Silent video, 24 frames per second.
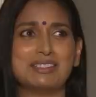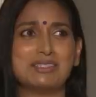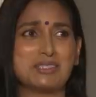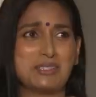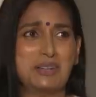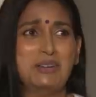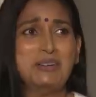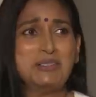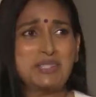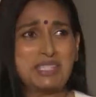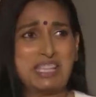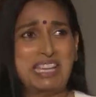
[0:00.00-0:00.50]
Oh,
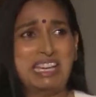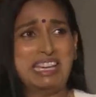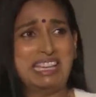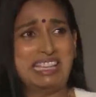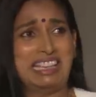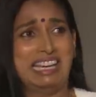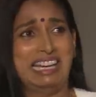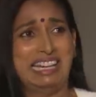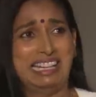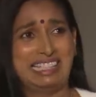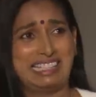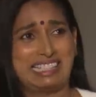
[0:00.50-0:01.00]
don't say
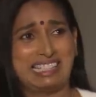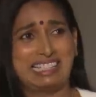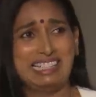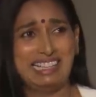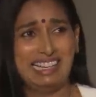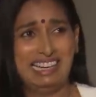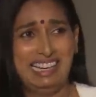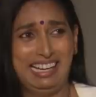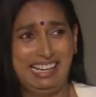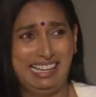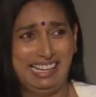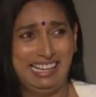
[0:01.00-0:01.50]

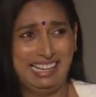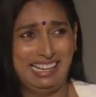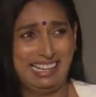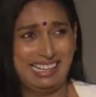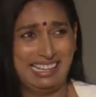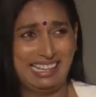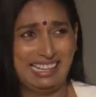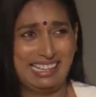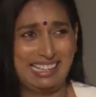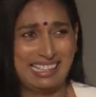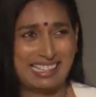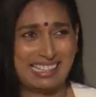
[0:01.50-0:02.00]
that.